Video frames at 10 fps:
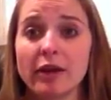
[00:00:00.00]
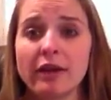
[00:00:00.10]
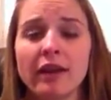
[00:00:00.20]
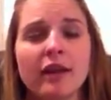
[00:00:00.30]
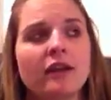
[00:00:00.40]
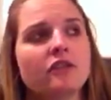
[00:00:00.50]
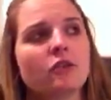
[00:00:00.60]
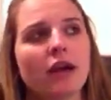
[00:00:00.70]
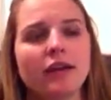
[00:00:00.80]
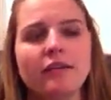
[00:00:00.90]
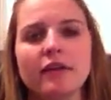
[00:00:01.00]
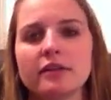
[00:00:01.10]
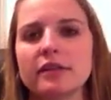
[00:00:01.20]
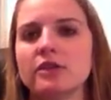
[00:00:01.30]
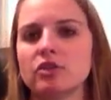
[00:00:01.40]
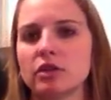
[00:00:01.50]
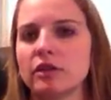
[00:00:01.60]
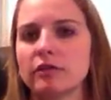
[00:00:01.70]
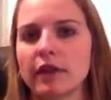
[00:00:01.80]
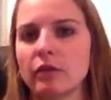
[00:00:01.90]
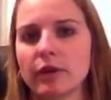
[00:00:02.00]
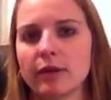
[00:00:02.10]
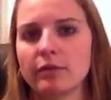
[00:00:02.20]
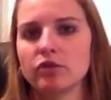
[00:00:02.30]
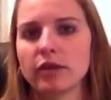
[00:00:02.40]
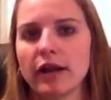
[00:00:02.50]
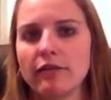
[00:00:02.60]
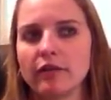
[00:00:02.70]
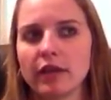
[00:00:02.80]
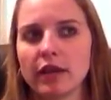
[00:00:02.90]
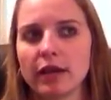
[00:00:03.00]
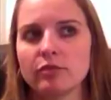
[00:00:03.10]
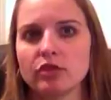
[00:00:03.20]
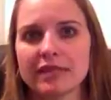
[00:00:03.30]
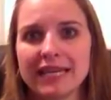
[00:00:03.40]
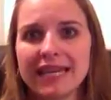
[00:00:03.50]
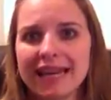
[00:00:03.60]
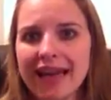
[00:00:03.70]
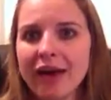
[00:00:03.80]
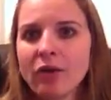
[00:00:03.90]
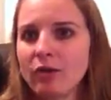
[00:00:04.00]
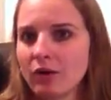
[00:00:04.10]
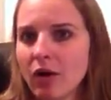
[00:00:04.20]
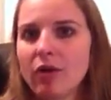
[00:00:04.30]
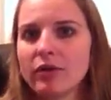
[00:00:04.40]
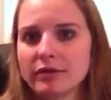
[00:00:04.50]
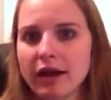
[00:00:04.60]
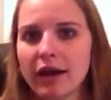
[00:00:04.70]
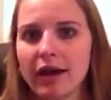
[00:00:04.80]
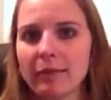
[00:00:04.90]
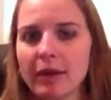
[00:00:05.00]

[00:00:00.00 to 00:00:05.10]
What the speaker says: And so kind of an extension of like when I was traveling, I'm just eating out all the time.